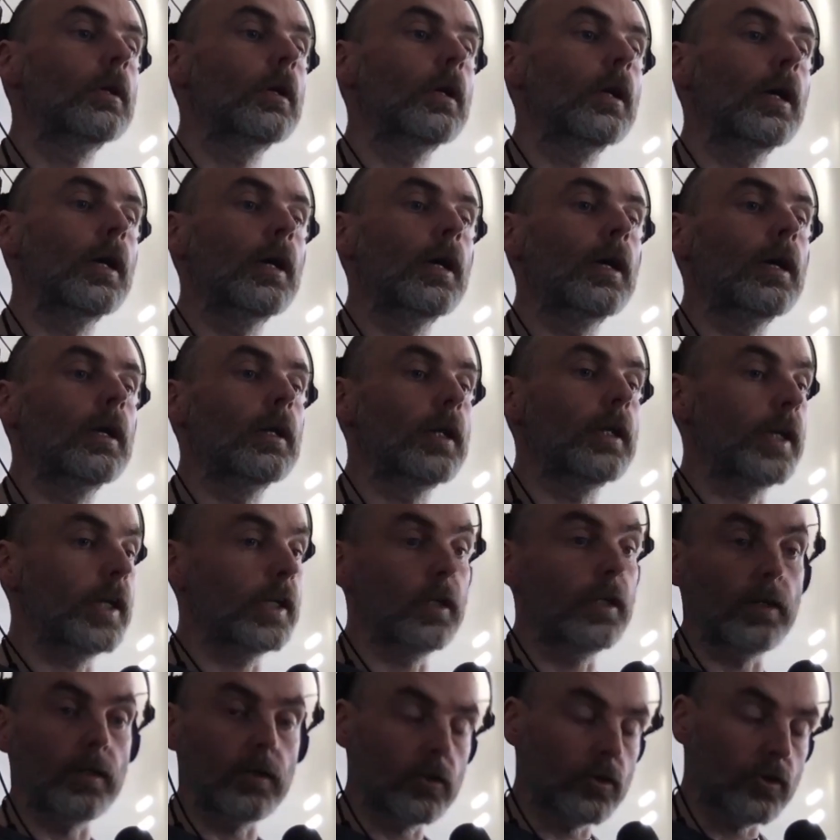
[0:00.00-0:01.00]
uh,
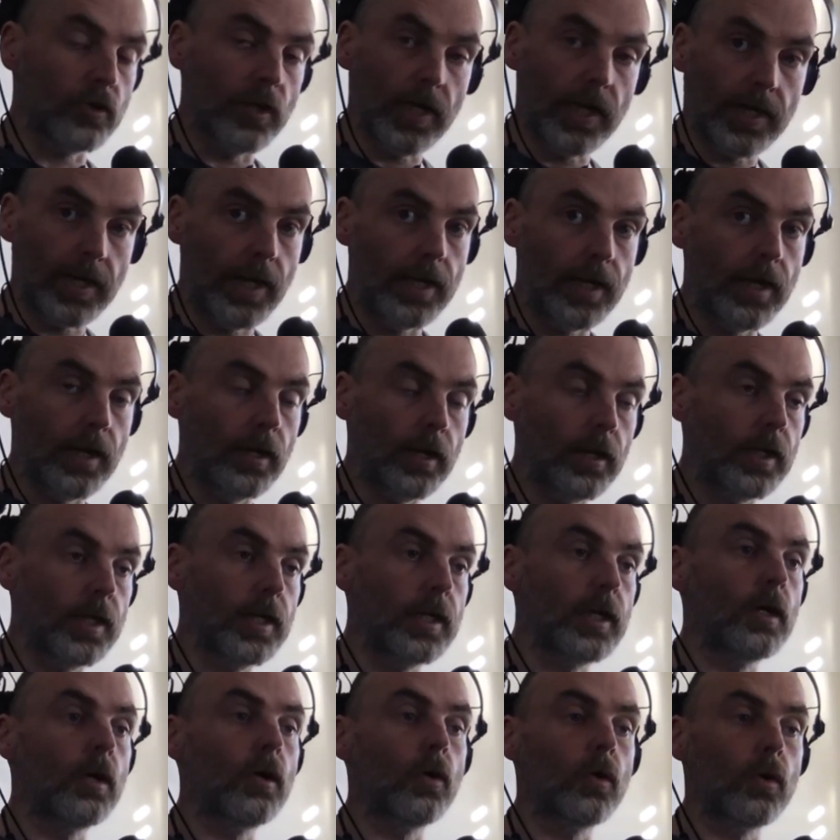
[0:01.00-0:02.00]
like another track in
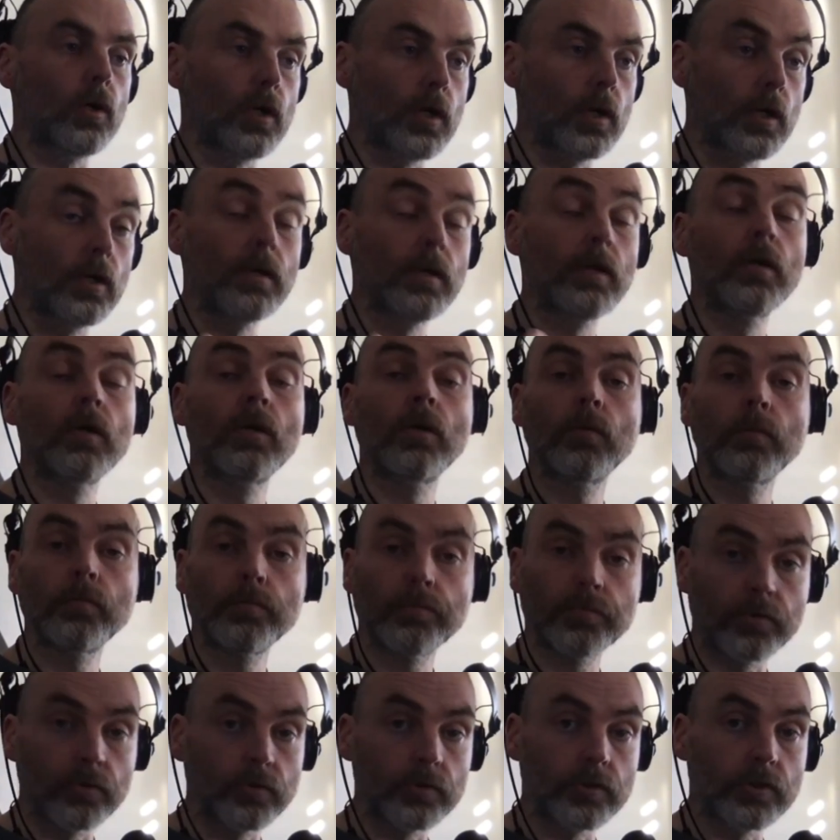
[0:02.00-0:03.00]
NLE or
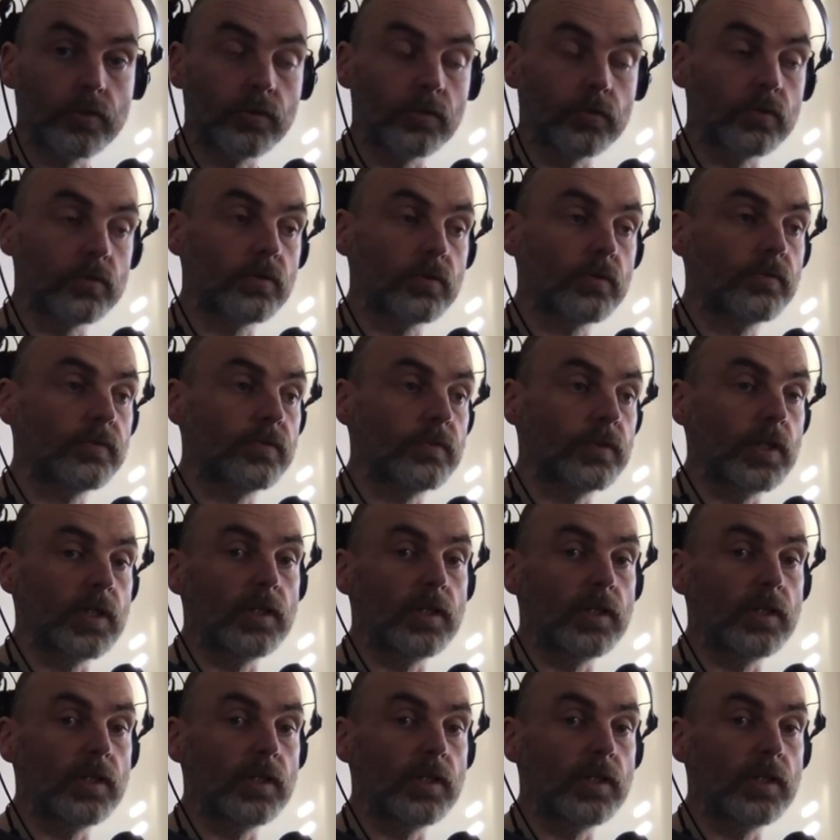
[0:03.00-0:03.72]
Pro Tools for the